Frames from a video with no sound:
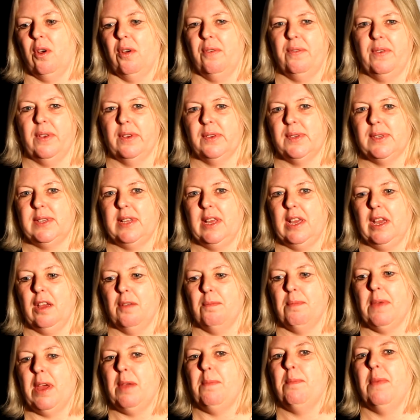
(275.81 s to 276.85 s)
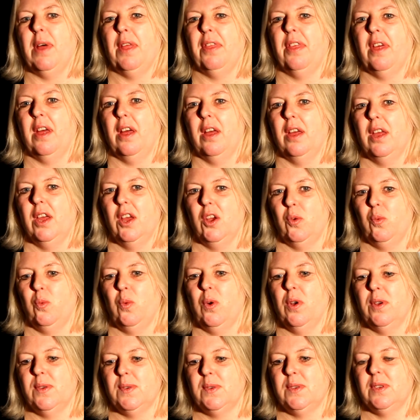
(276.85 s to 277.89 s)
obviously my mother
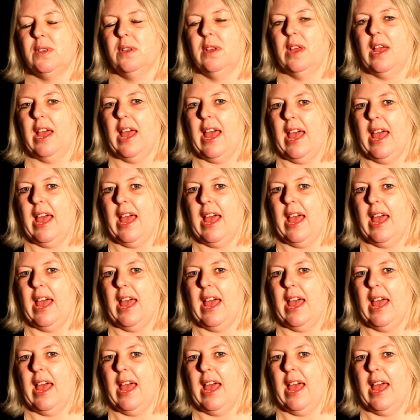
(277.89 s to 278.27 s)
was